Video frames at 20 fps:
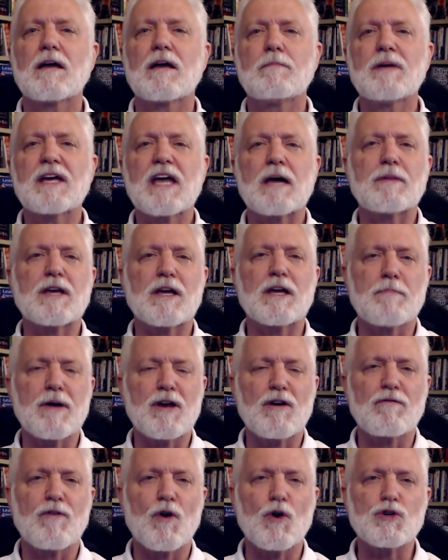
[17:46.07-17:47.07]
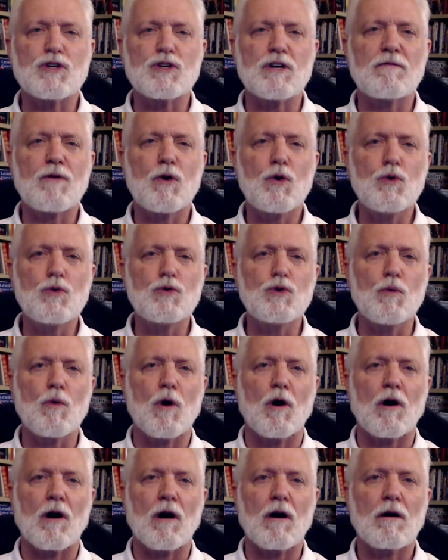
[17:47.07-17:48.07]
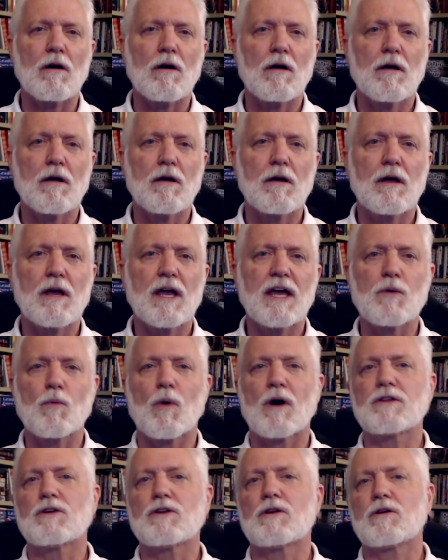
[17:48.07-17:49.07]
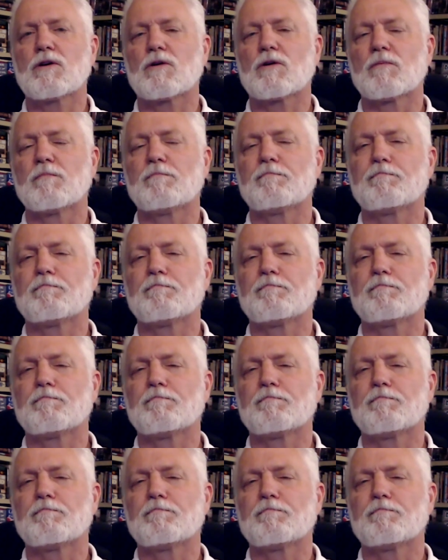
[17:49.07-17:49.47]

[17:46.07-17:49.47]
becoming a better version of who you are and what you do.